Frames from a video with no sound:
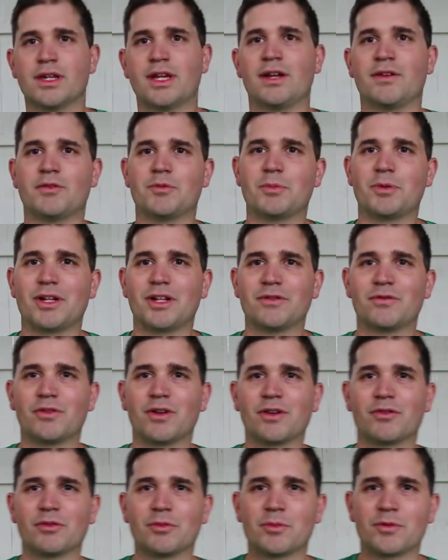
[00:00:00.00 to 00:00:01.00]
everybody,
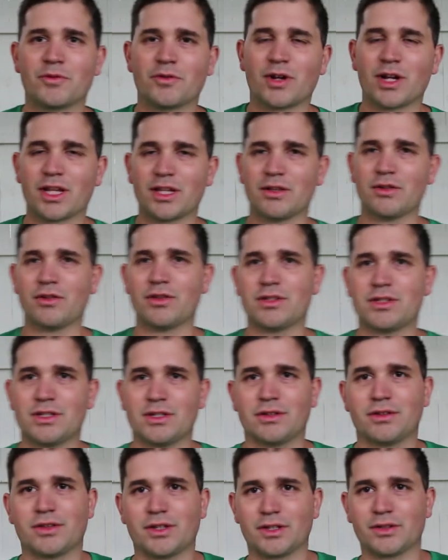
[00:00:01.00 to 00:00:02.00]
Frank from the Frankie Duty
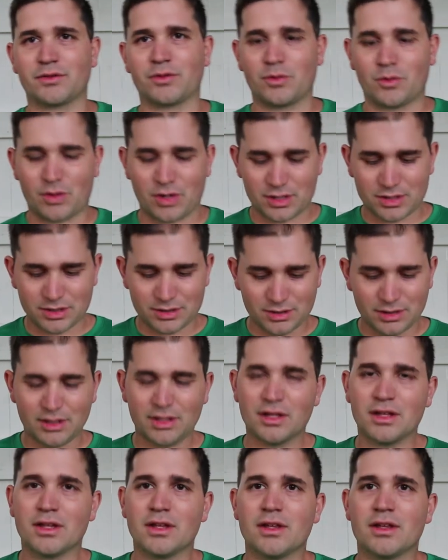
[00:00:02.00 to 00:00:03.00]
channel. Thanks for watching.
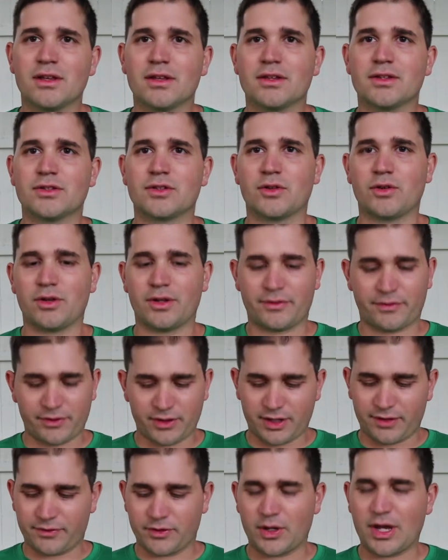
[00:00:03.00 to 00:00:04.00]
So
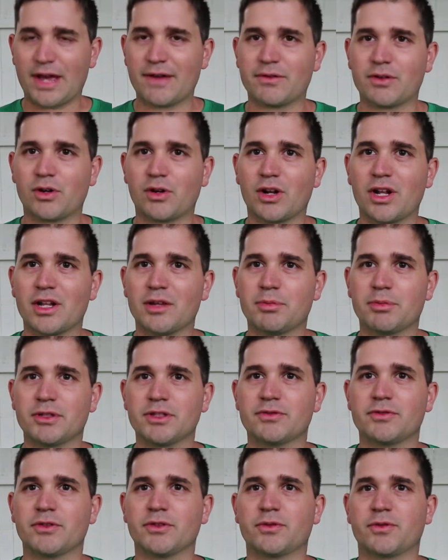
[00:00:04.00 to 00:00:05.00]
if you haven't already,
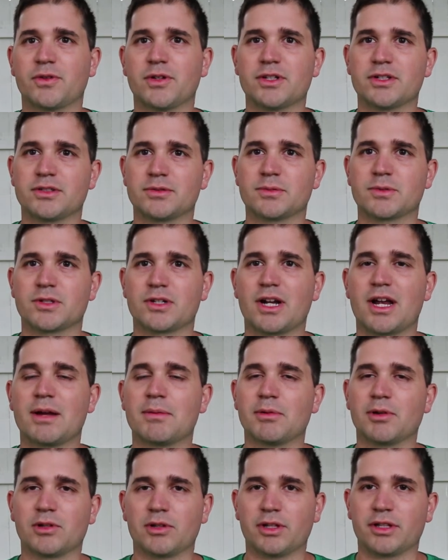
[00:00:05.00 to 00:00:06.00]
please feel free to
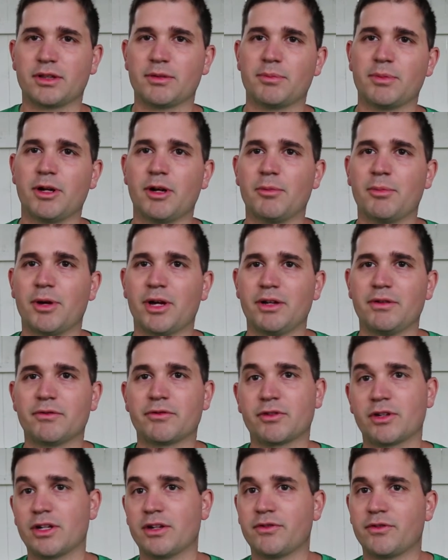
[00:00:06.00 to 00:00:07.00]
subscribe or click the bell button
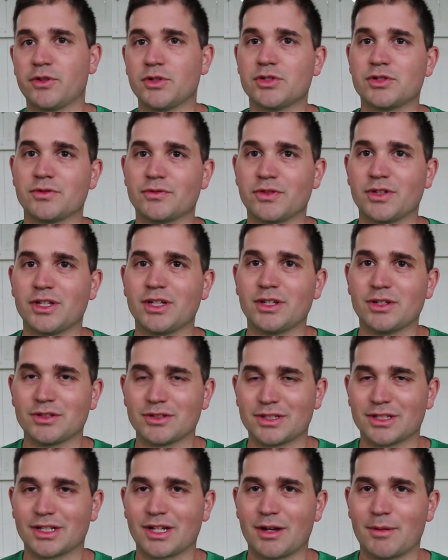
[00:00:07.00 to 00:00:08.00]
for any future
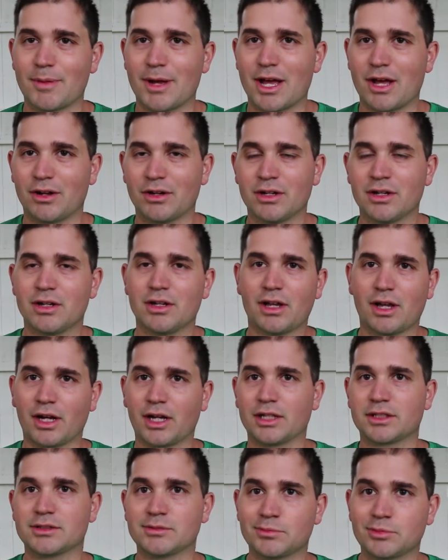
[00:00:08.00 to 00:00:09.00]
videos to come out. I
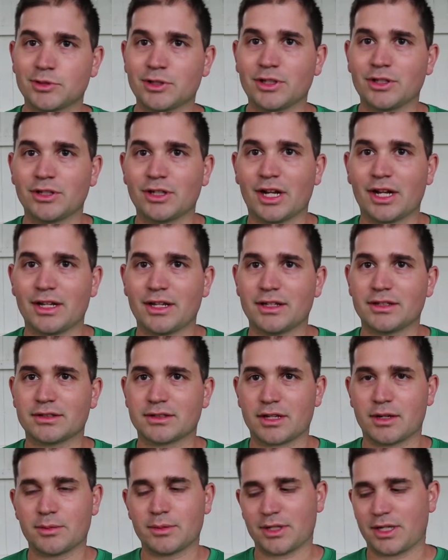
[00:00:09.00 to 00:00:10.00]
got some pretty good ideas
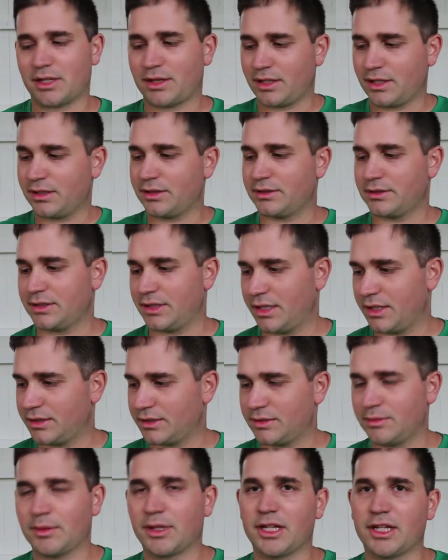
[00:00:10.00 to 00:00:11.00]
coming. I think it's
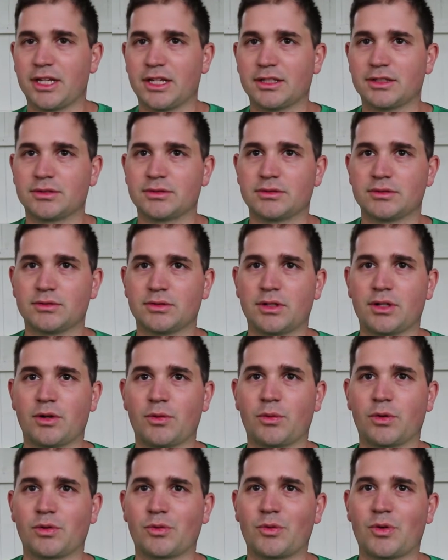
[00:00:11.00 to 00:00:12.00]
some ideas, you
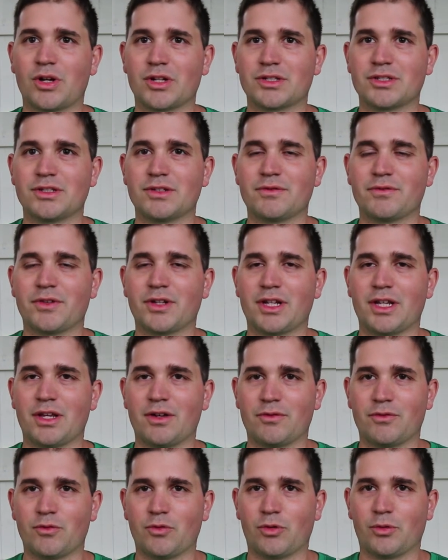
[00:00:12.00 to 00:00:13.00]
know, worth watching in video
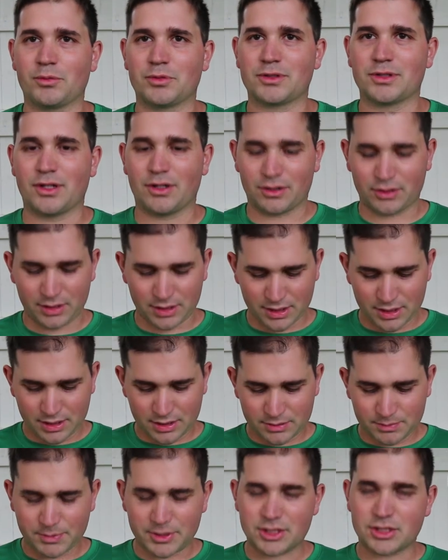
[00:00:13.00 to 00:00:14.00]
form. So
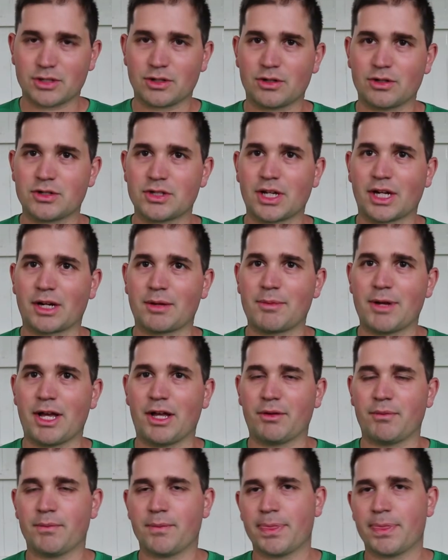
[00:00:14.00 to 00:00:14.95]
be sure to check them out.